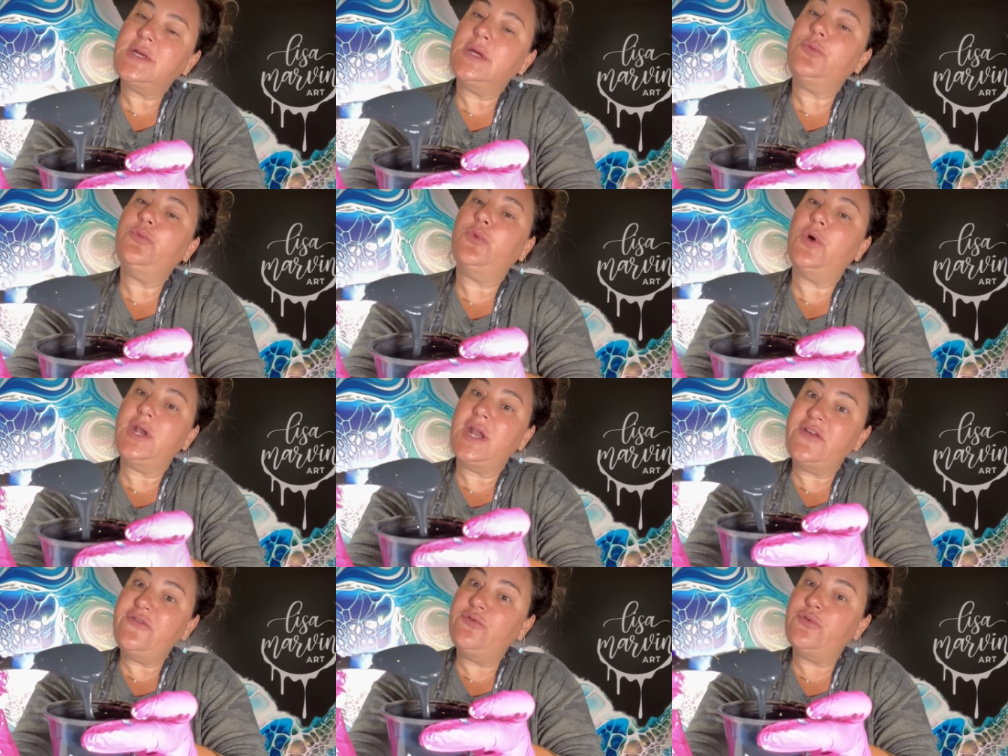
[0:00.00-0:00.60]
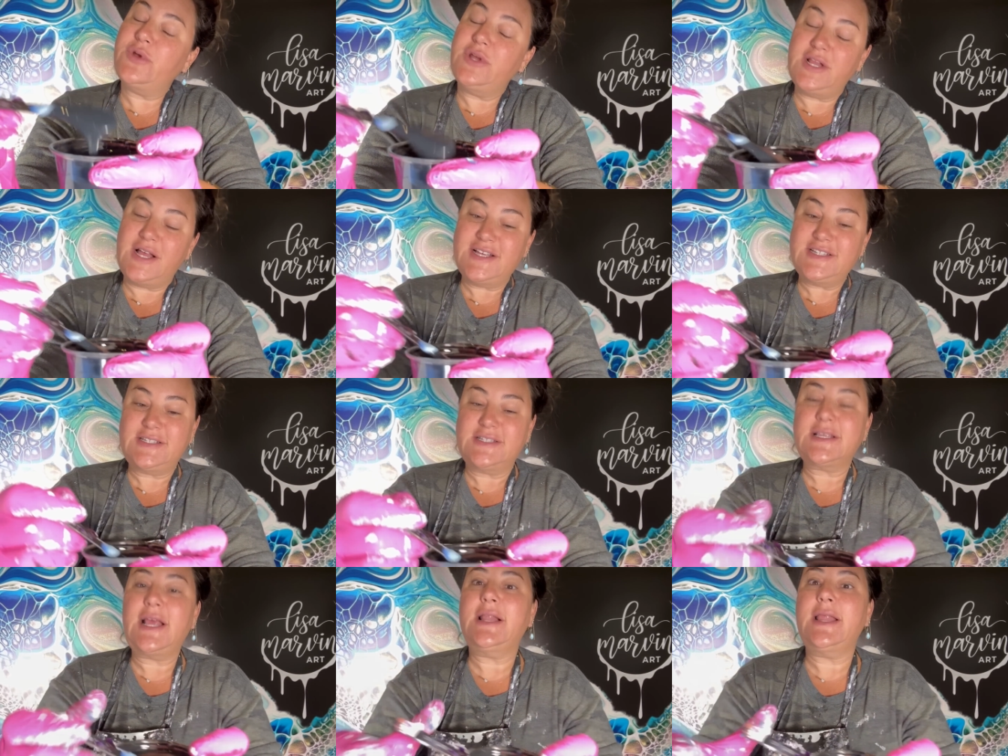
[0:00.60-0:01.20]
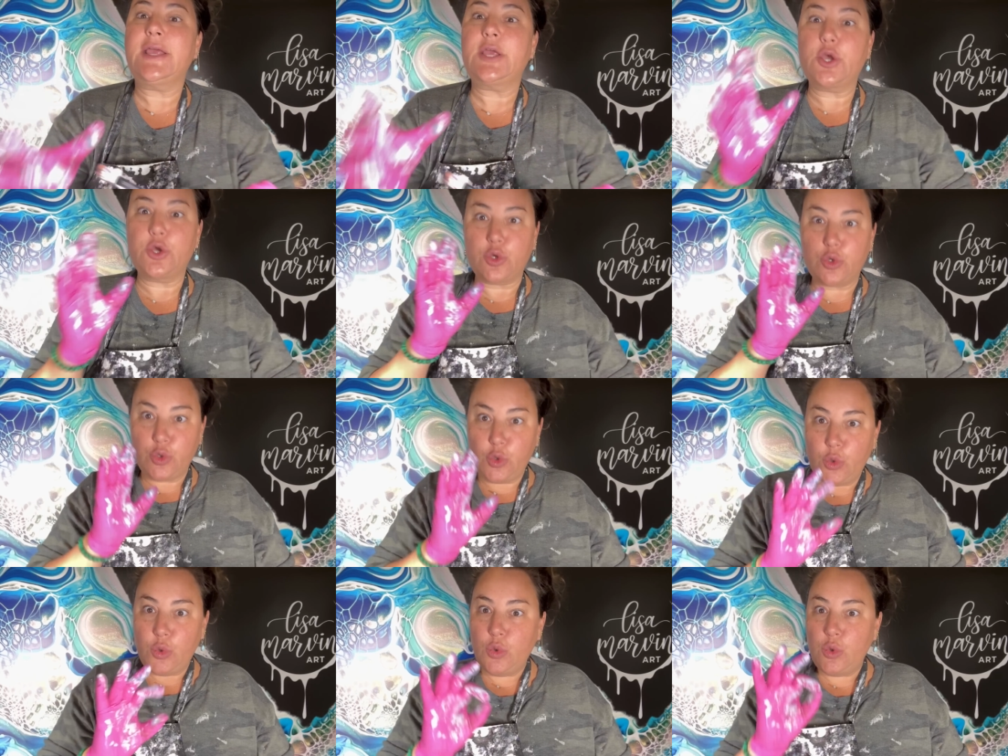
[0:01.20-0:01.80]
What I've realized is I like
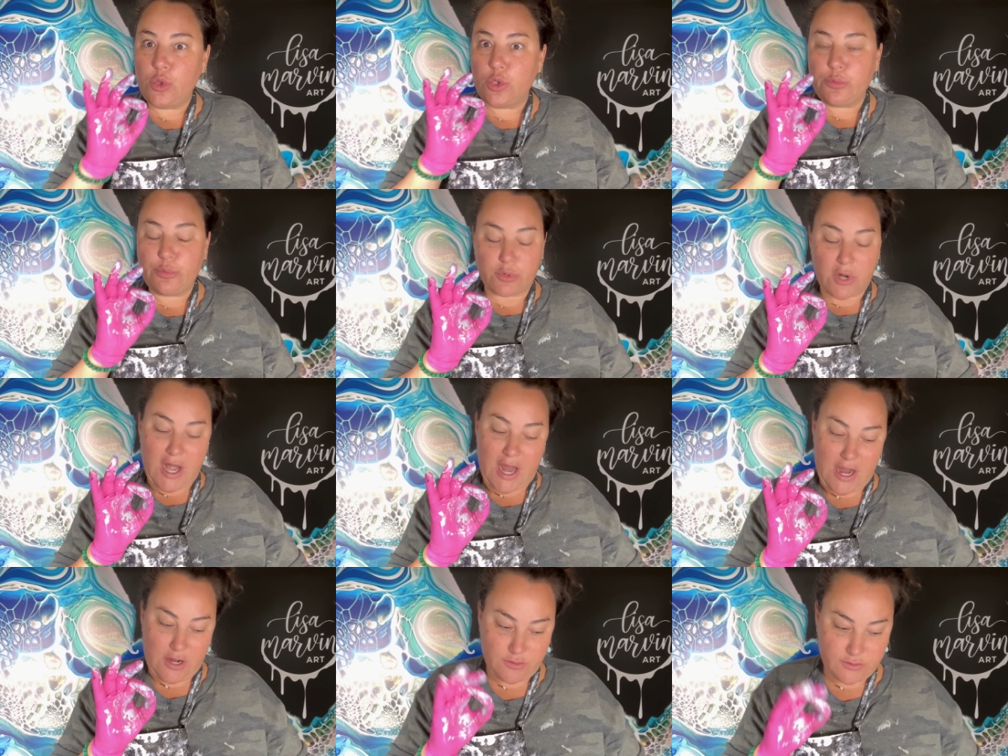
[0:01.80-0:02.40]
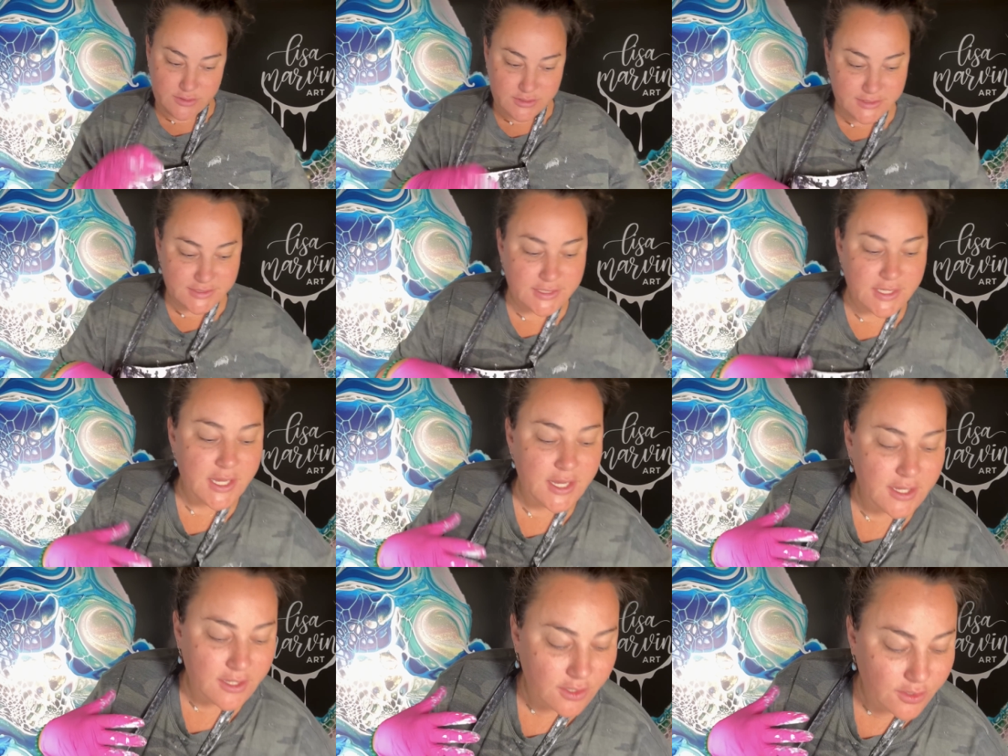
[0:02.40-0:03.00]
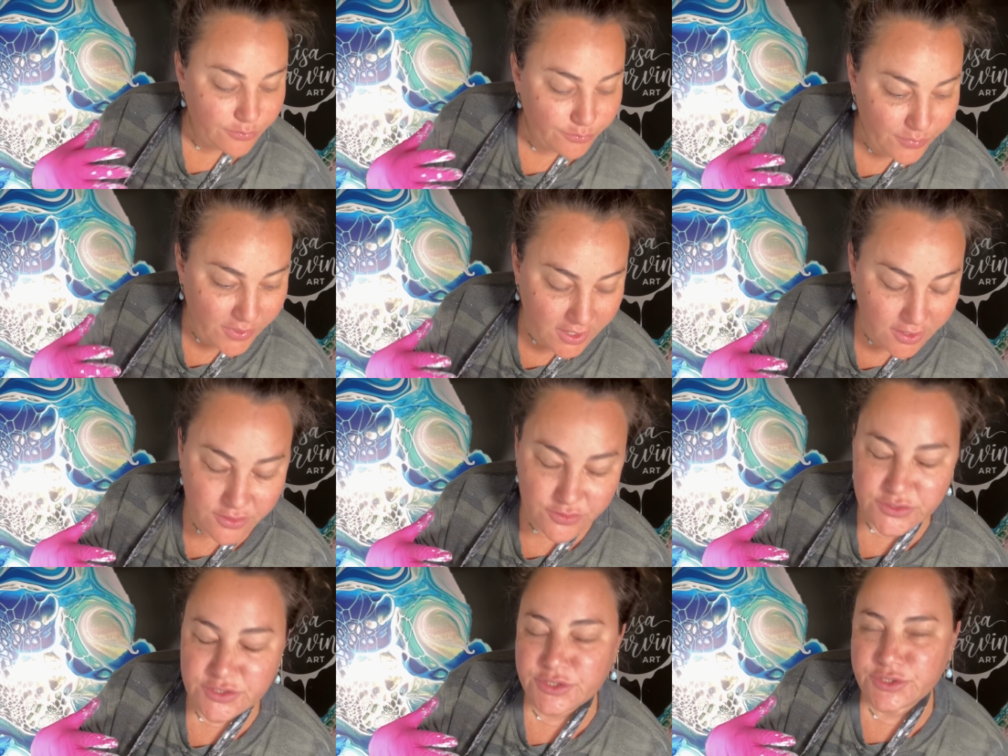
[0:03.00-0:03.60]
cool browns
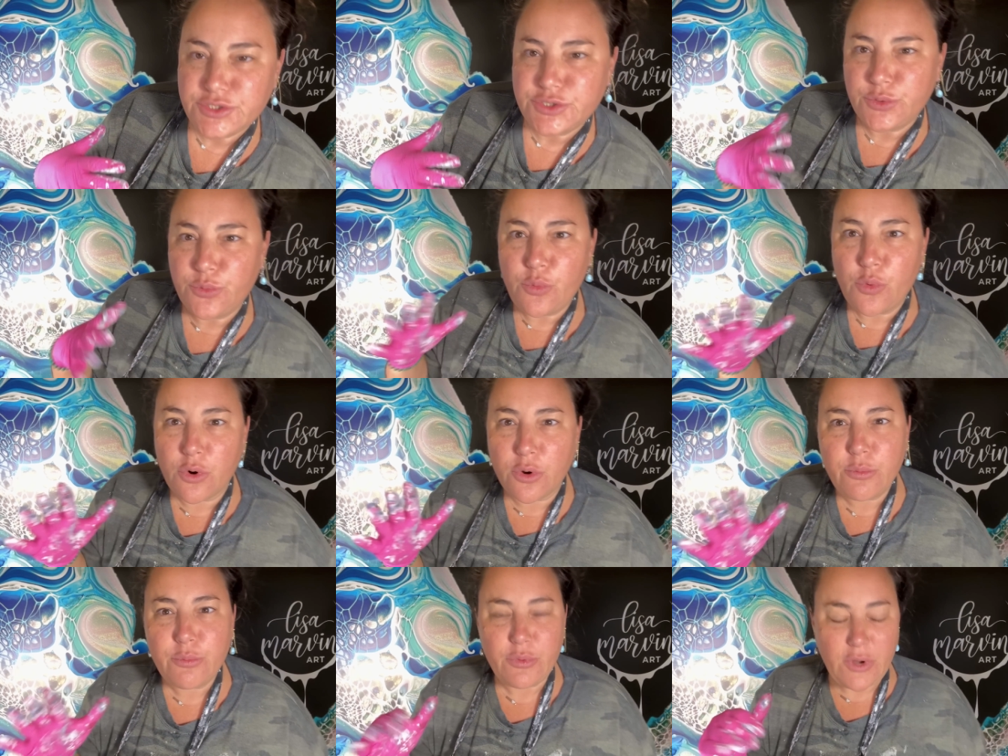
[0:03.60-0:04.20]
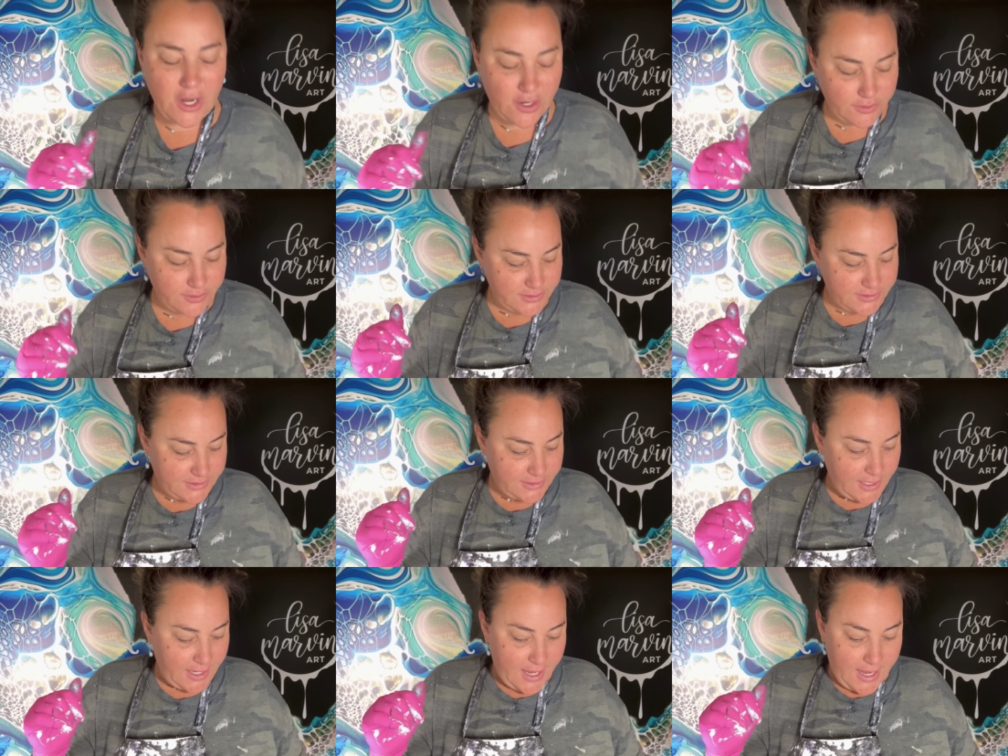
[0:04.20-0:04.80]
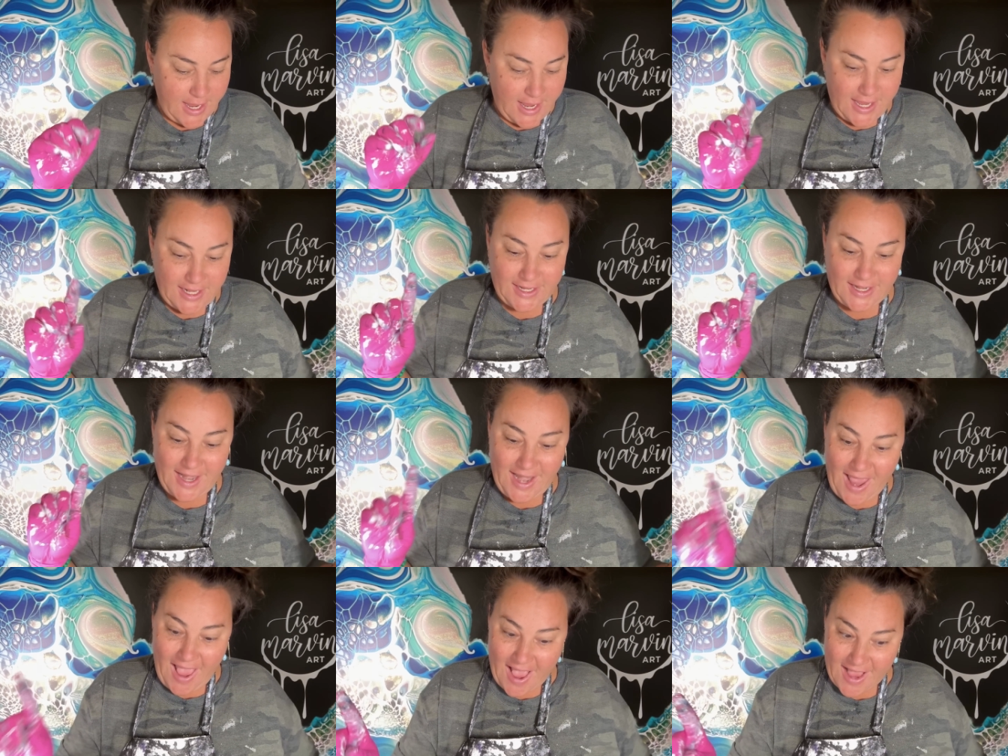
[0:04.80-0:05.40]
compared to warm browns.
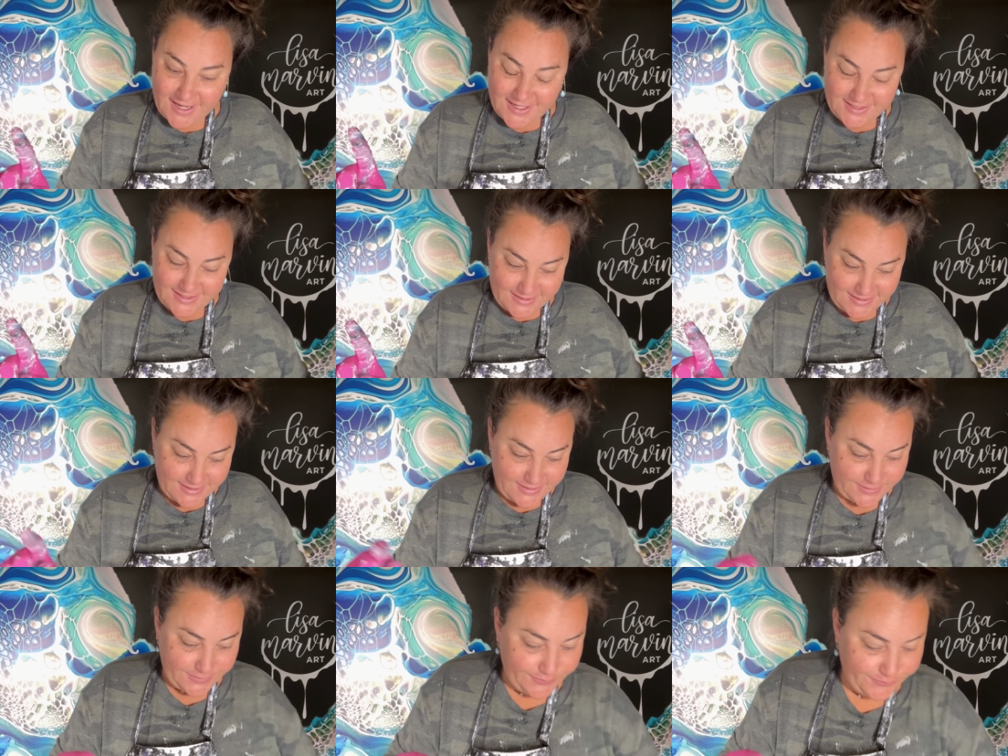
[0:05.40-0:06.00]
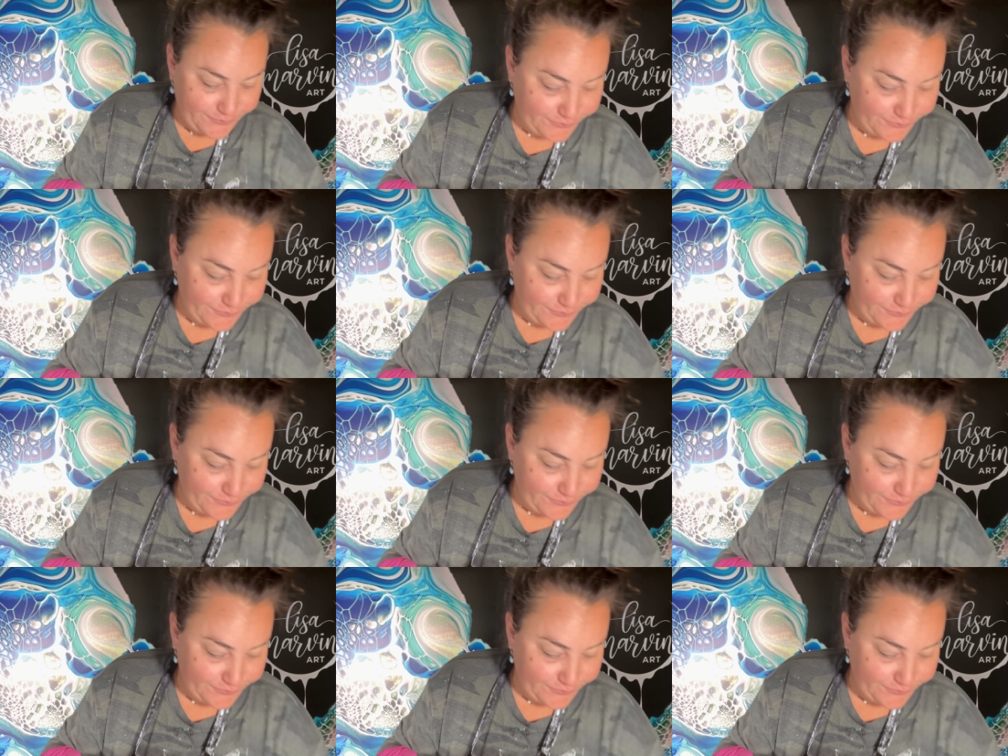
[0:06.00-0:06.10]
Next,